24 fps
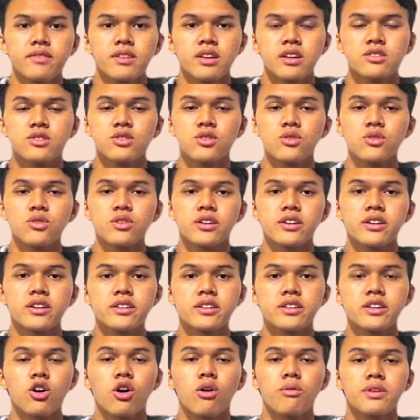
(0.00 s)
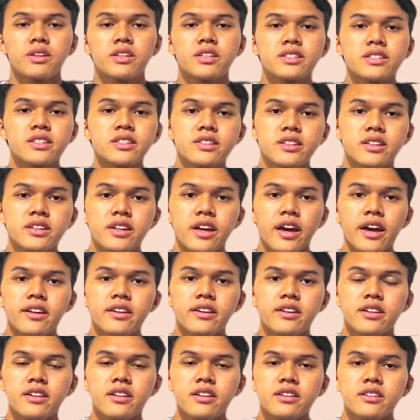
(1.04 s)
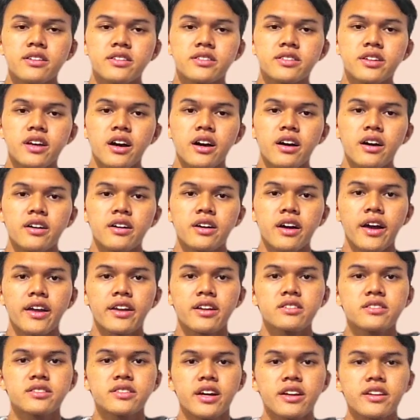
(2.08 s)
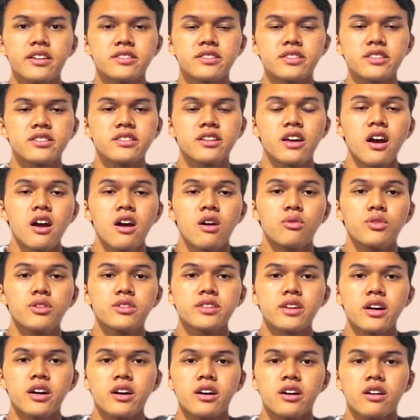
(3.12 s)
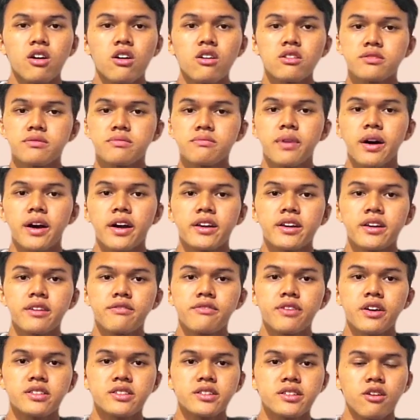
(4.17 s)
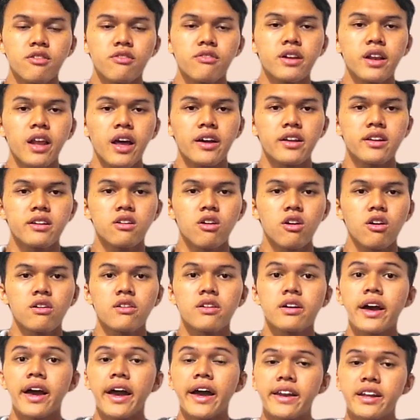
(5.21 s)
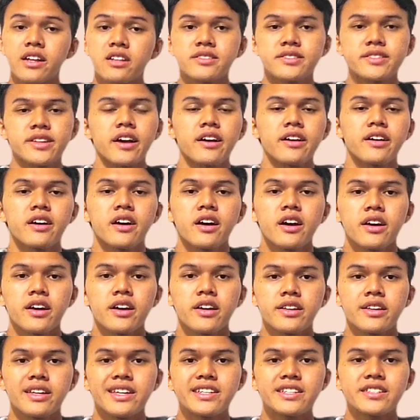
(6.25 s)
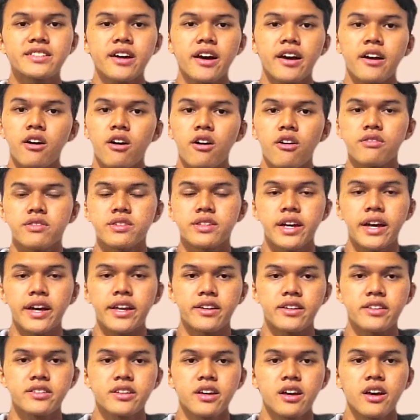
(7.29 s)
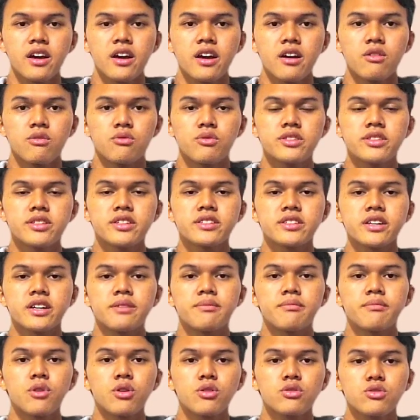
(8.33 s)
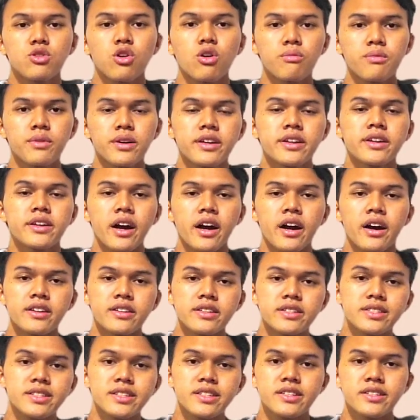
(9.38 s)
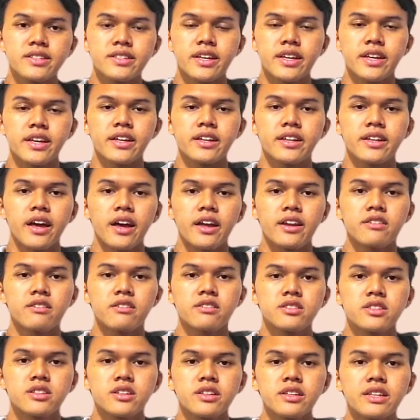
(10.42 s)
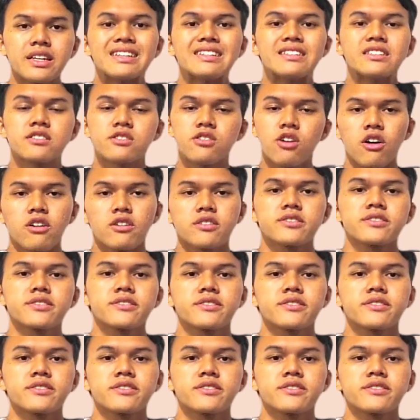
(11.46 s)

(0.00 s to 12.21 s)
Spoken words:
So the common disease in anal is anal sac disease, which caused by infection of gland called anal sac in either side of the anus, which is a most common disease in anal region in dogs.